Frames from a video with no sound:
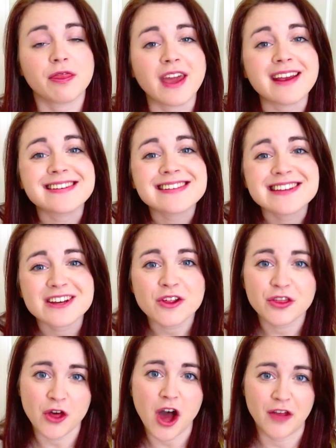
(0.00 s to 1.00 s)
they
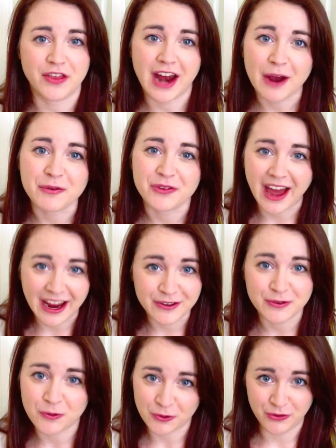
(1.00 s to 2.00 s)
still thought that I was a high
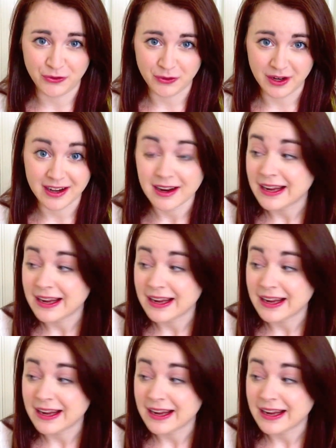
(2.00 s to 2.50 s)
school student,